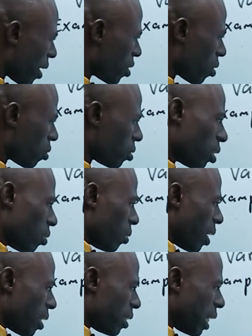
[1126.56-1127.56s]
x is equal to 0,
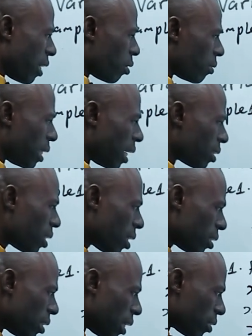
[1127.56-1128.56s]
that's the end of that.
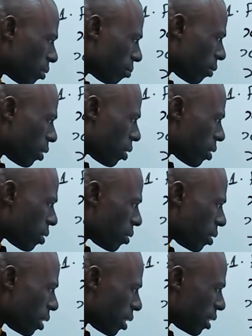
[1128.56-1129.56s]
Then
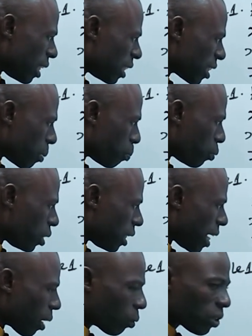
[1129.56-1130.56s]
this is a simple
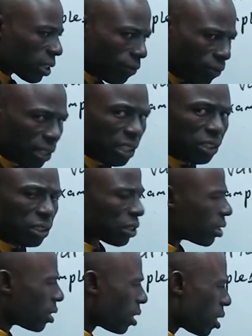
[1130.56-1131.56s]
linear equation. Finish
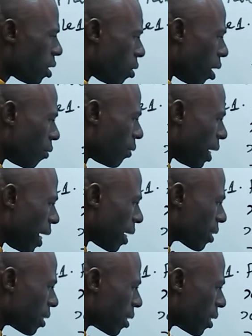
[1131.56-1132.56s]
it. You have
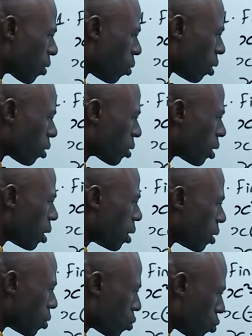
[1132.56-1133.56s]
x equals
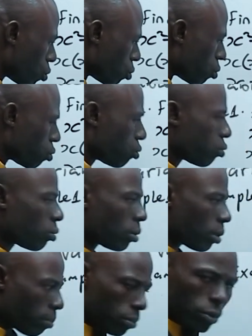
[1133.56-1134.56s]
2.
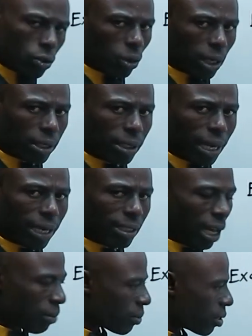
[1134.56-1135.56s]
Collect the like
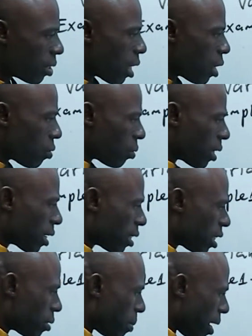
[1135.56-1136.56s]
terms. You take this